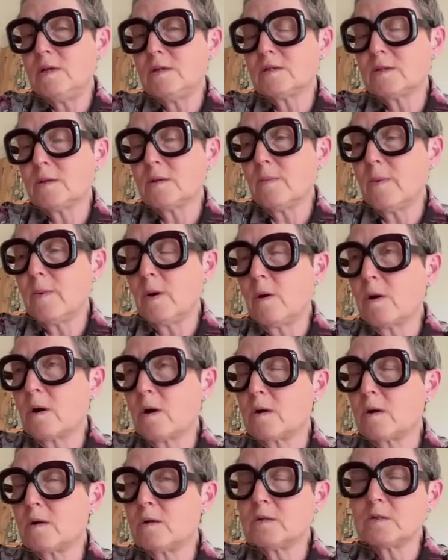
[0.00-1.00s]
Lisa
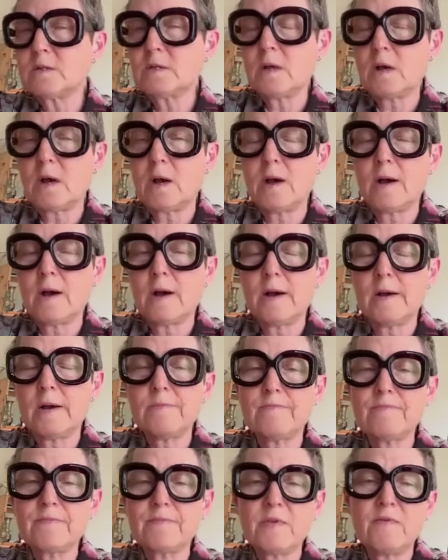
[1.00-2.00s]
Barnes
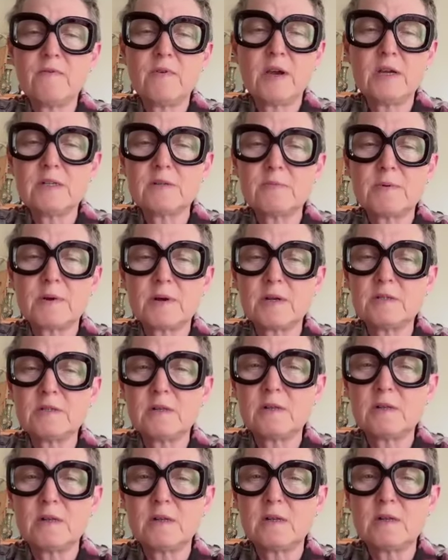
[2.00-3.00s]
Vice
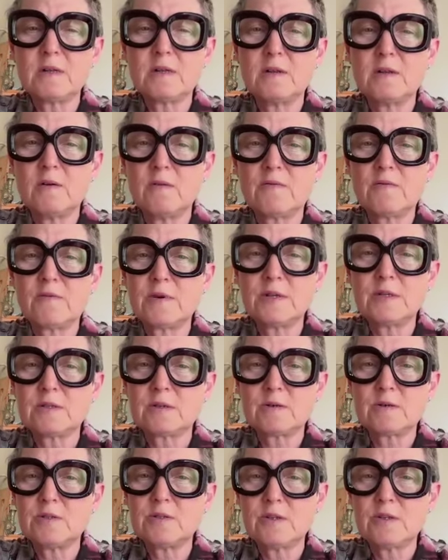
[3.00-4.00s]
President of
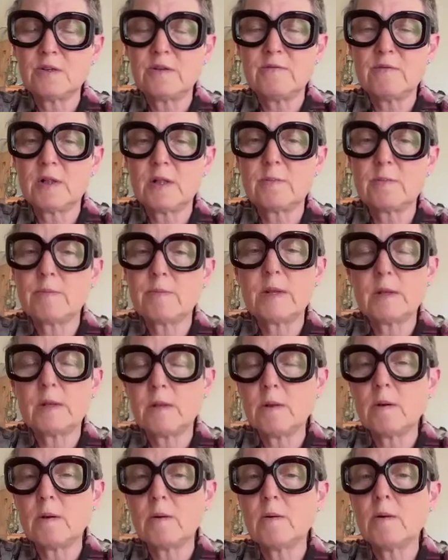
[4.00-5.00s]
Research and Development.
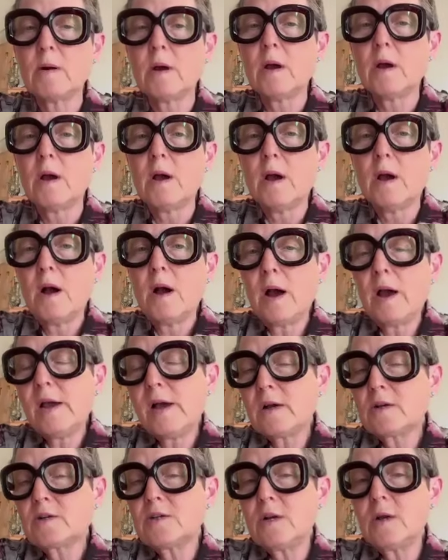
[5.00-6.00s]
No,
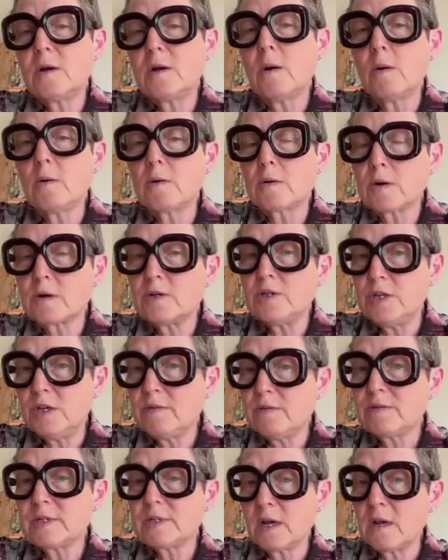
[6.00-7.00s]
I actually call her
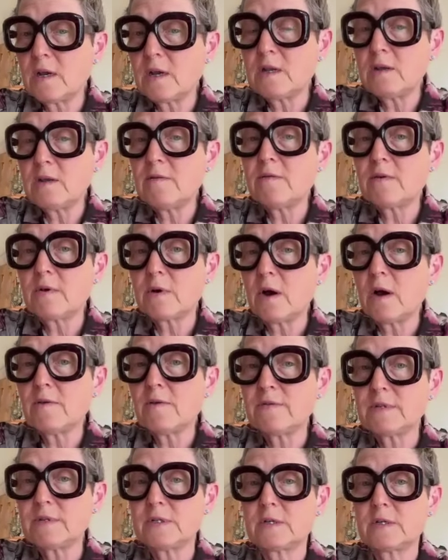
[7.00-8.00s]
Chief Scientific
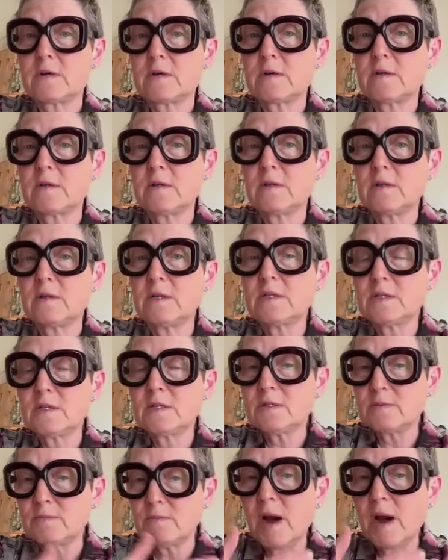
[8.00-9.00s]
Officer. This
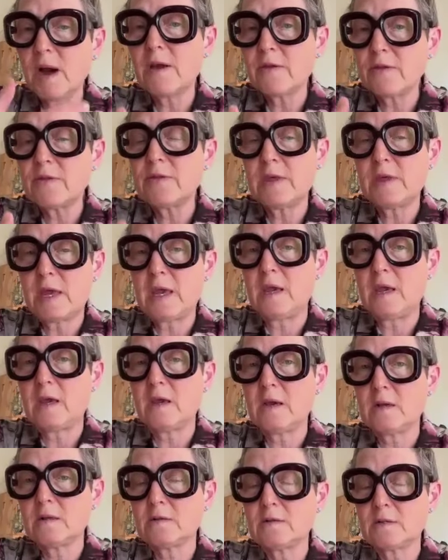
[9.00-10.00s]
is my
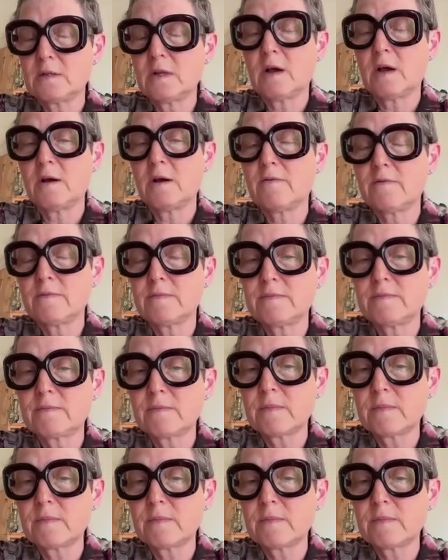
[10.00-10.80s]
thing and stuff.